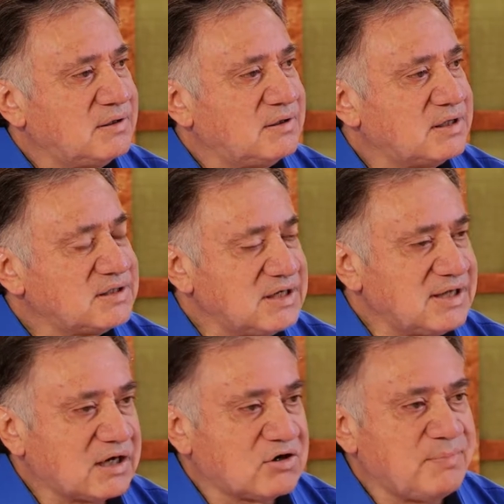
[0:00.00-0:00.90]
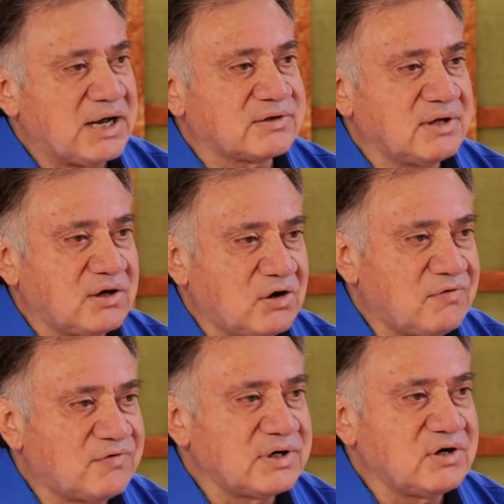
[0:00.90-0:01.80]
I see that, I go back to that
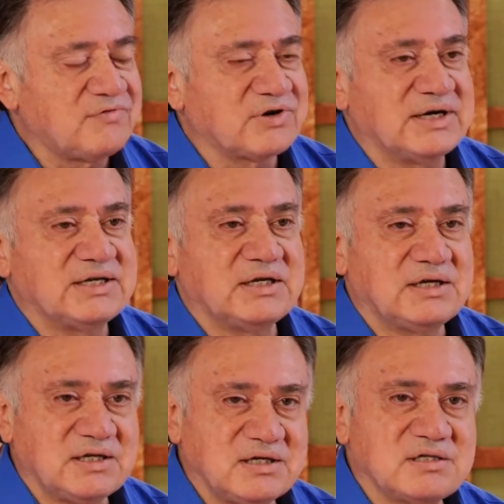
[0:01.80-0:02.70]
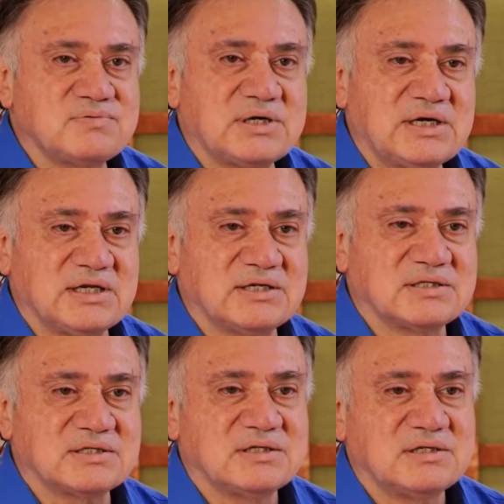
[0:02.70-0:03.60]
over and over again. It is what it is.